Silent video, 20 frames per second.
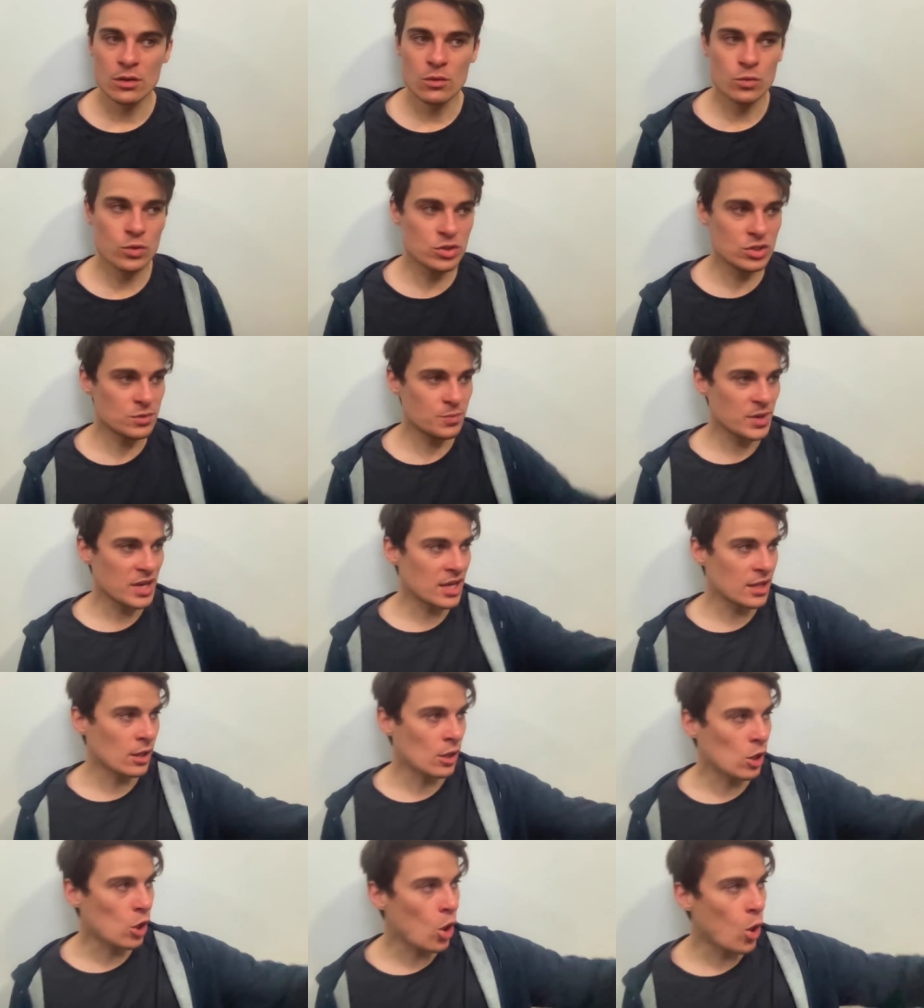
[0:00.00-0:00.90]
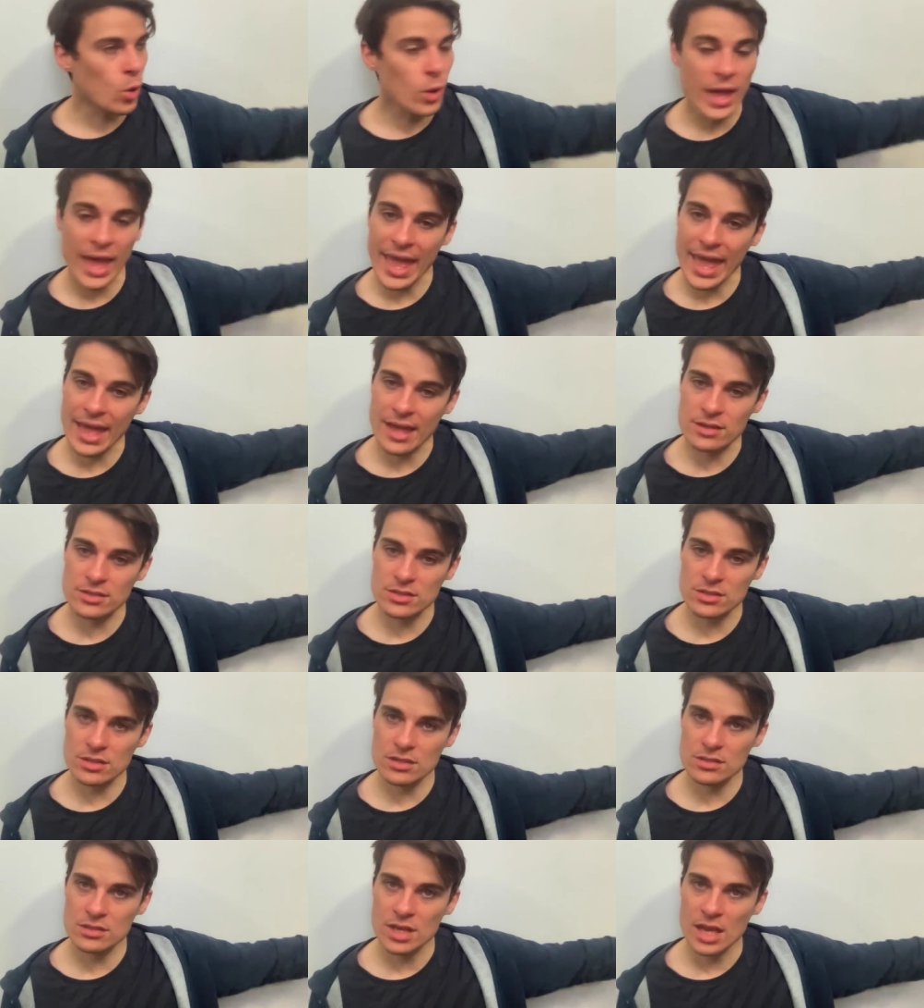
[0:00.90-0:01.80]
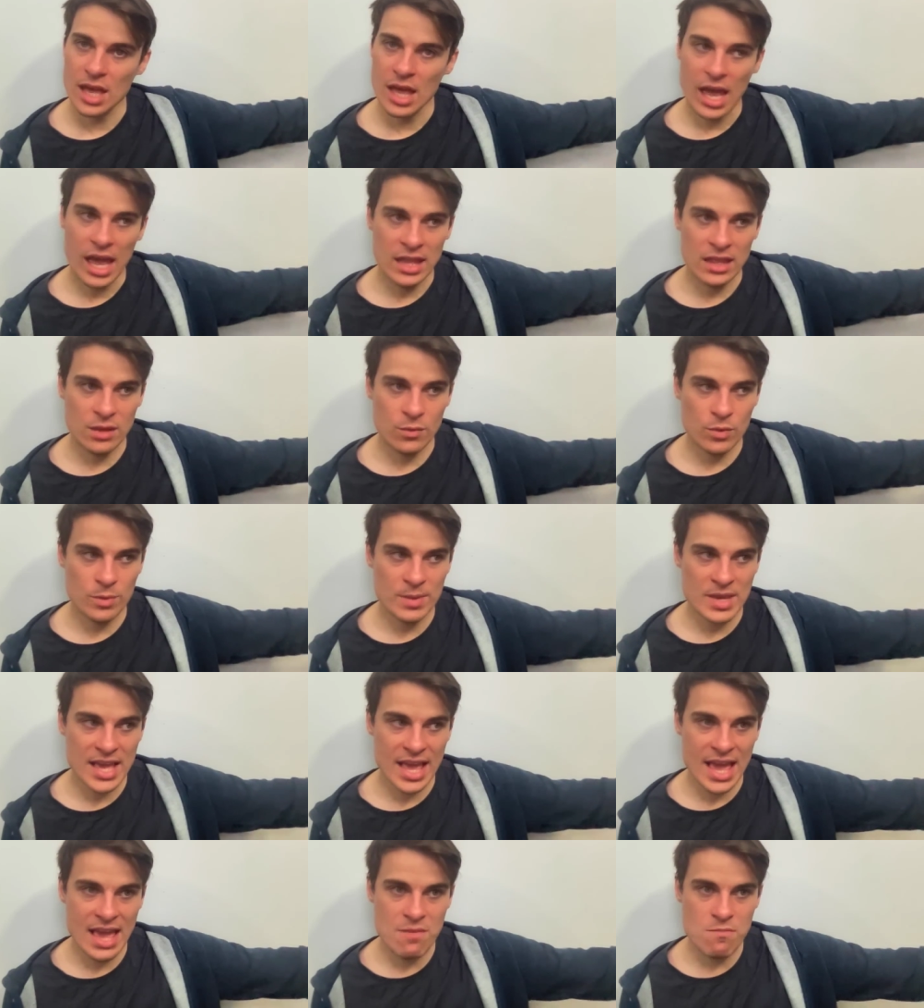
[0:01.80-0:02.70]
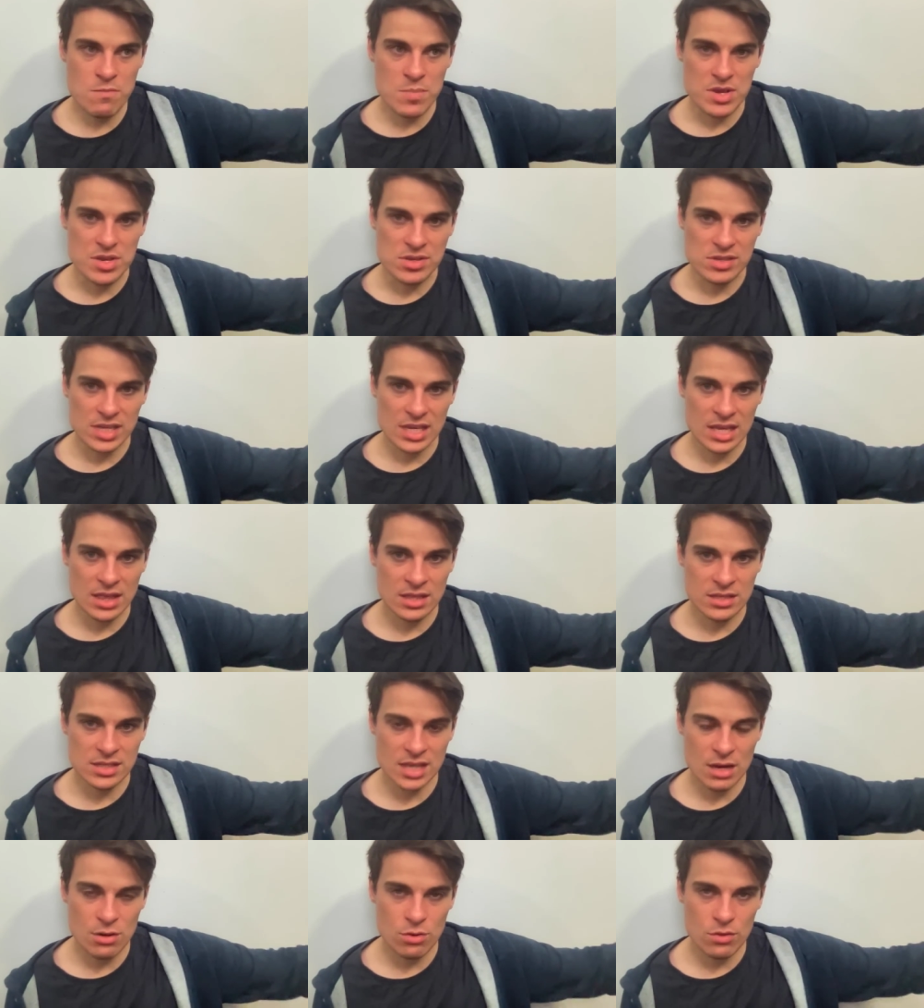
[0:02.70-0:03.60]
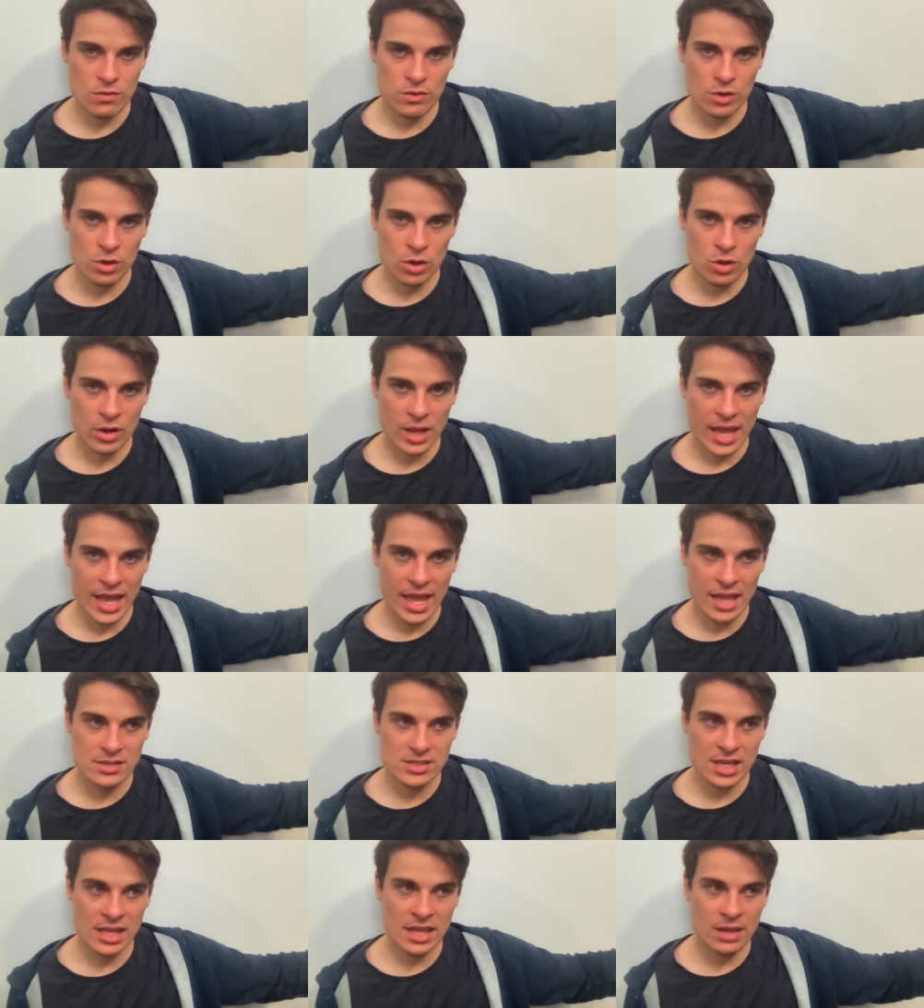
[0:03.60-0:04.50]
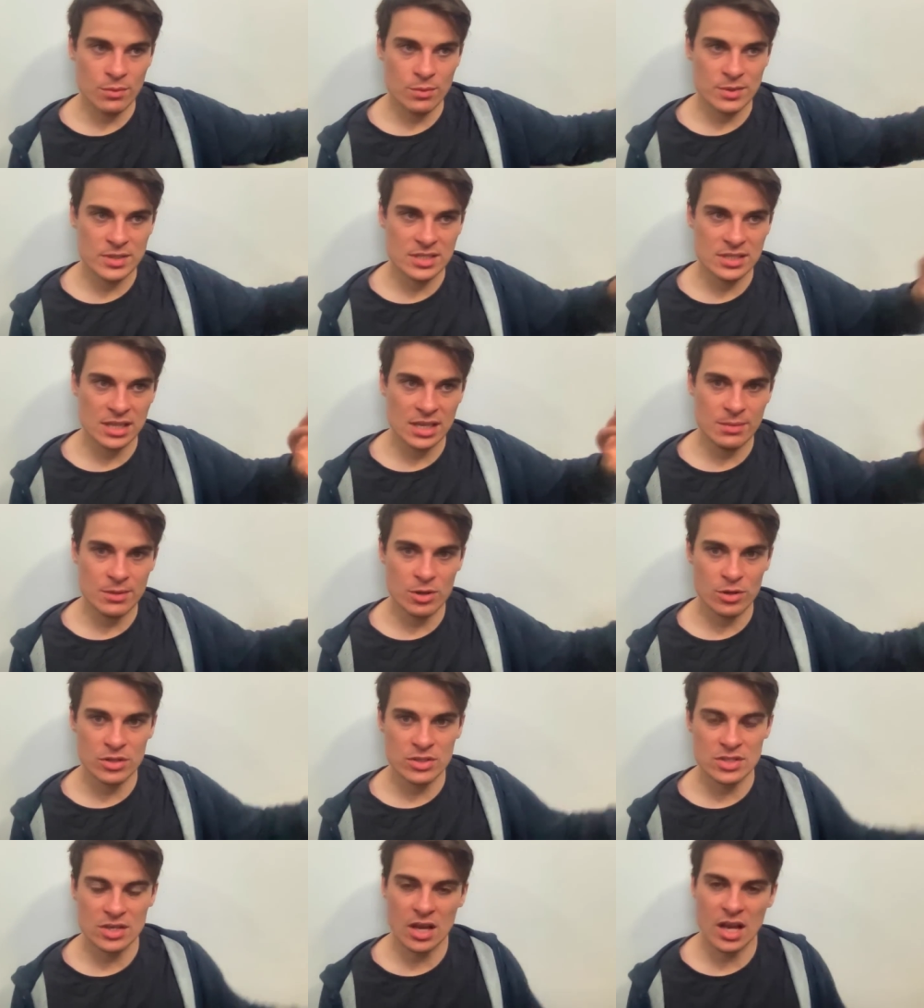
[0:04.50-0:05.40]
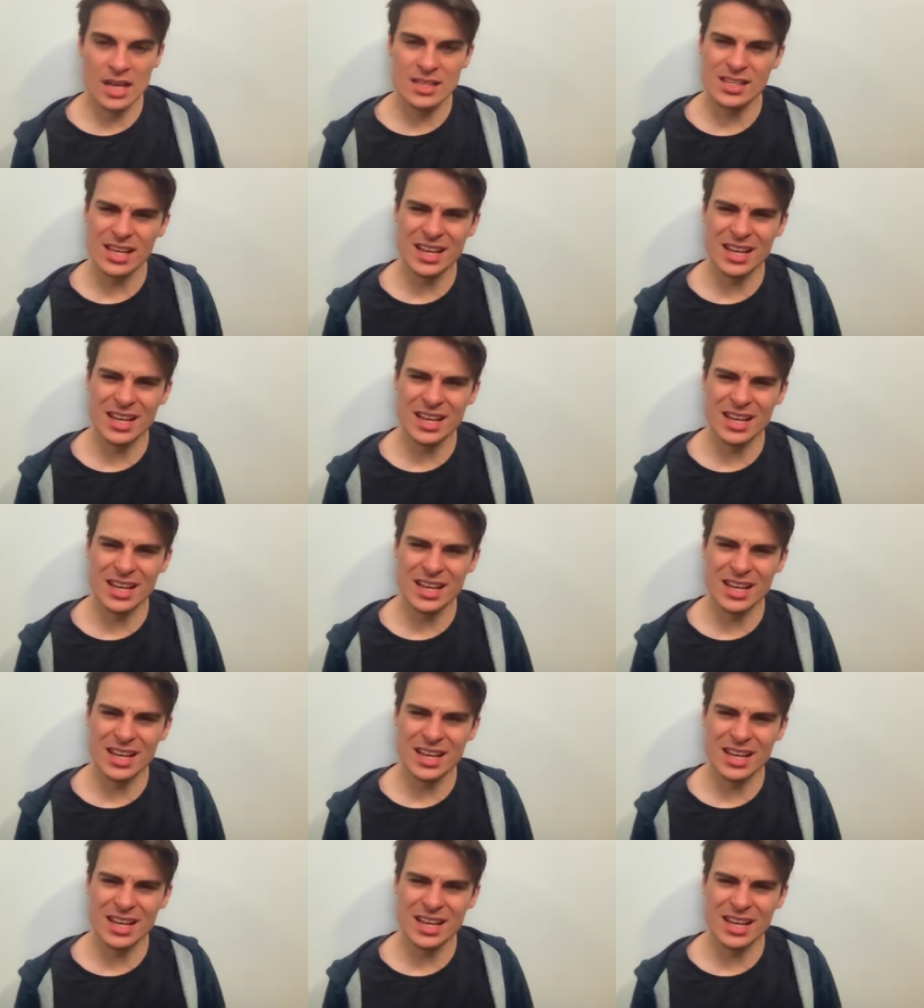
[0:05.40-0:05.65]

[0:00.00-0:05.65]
would just be in longhouses and there would be embers in the center of the longhouse, and they would be sleeping on the sides,